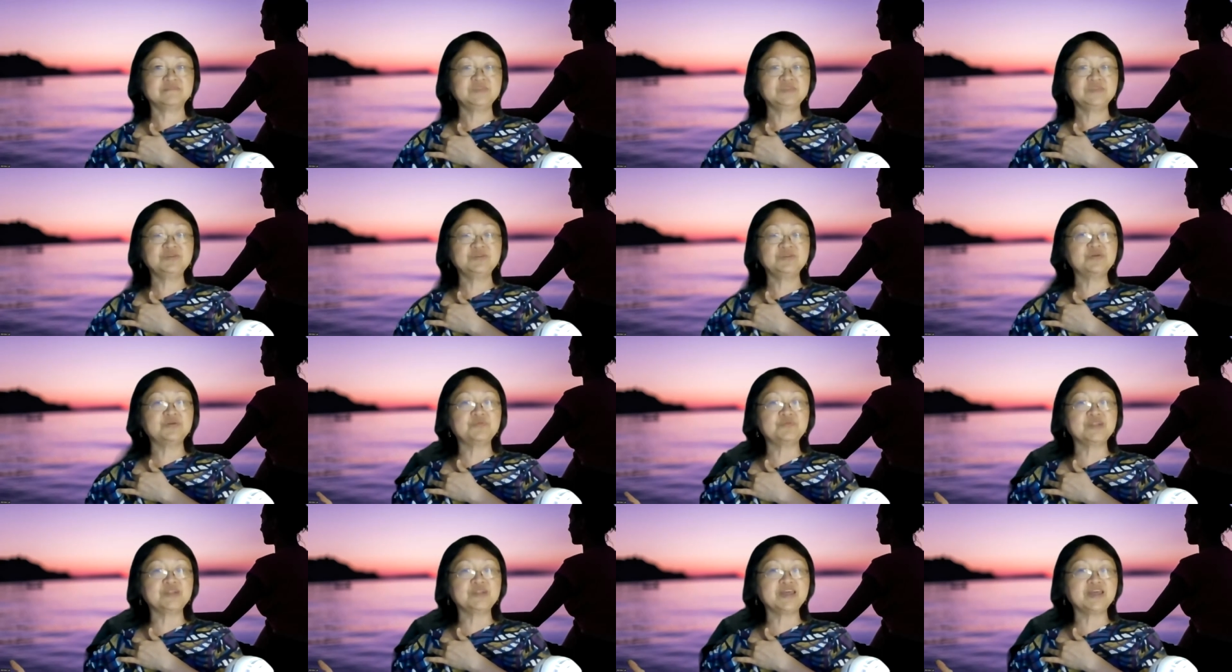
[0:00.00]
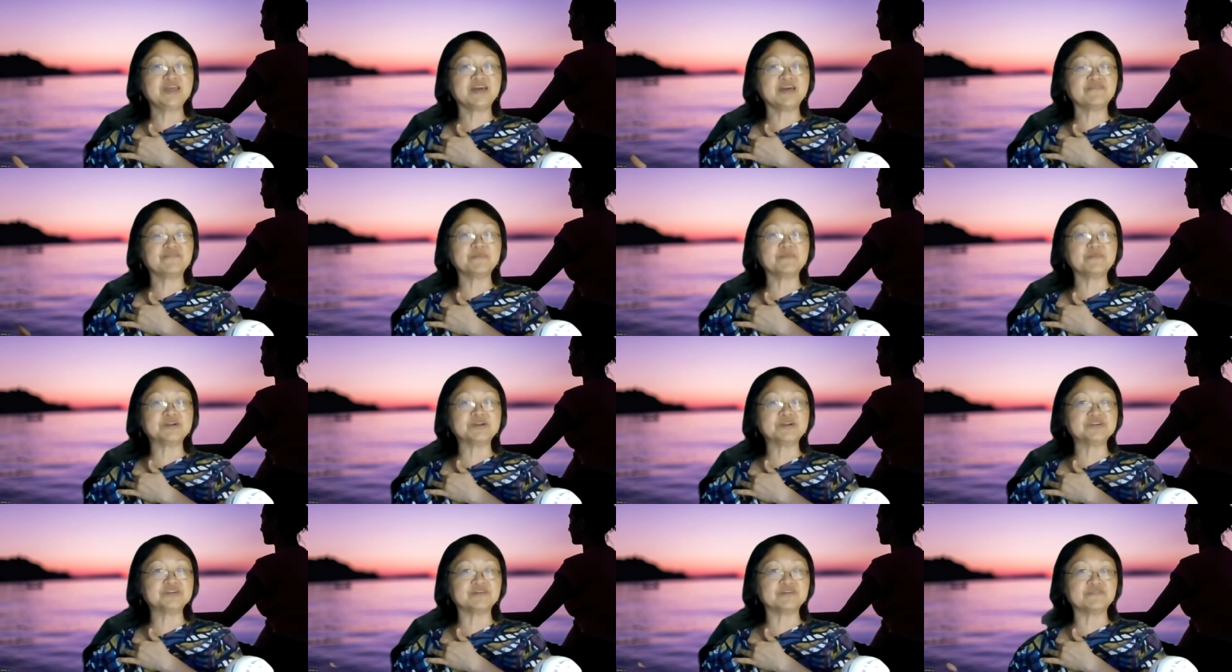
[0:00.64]
you don't really have
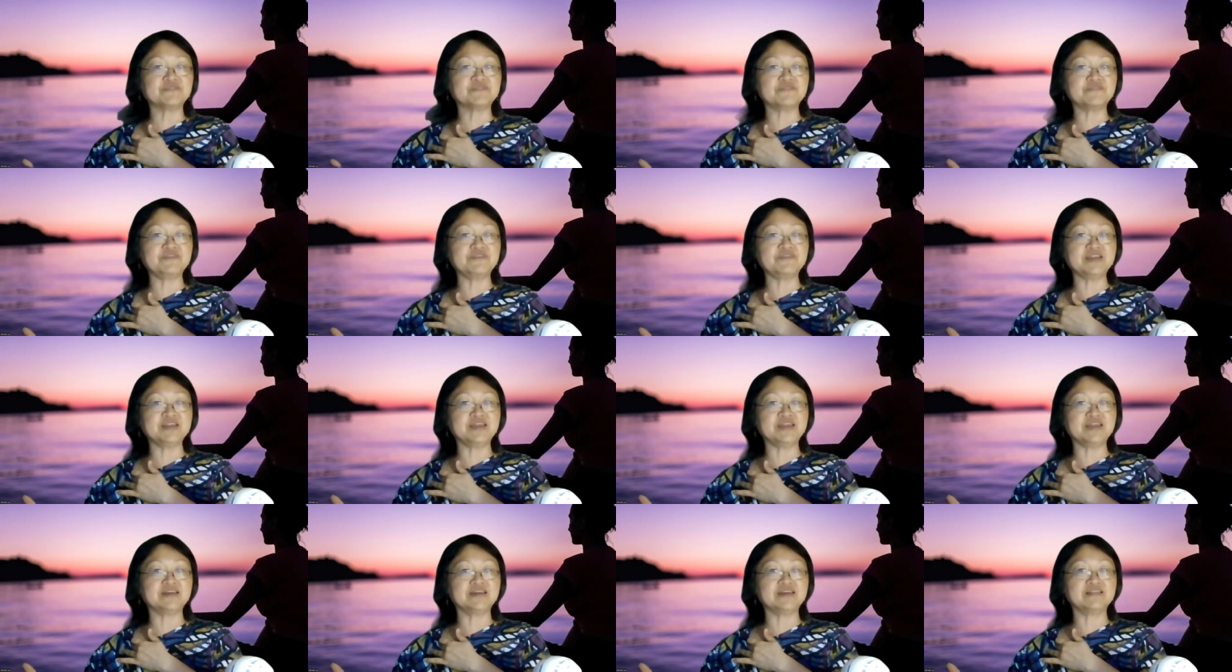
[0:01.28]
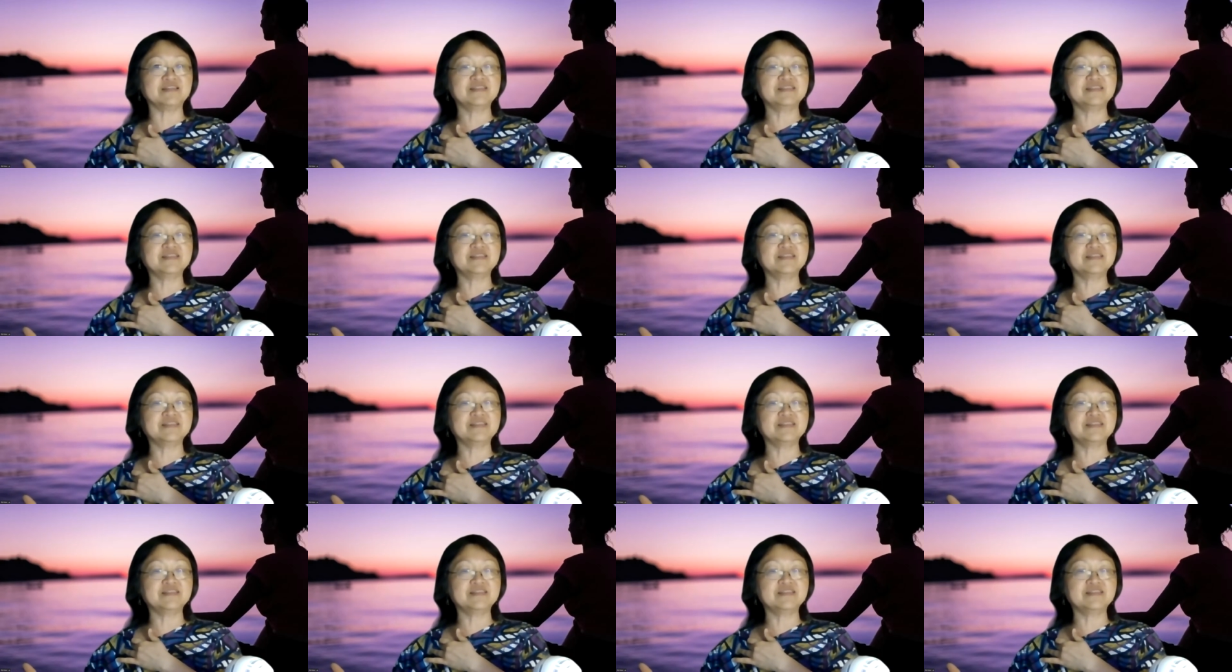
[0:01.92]
much of a feeling.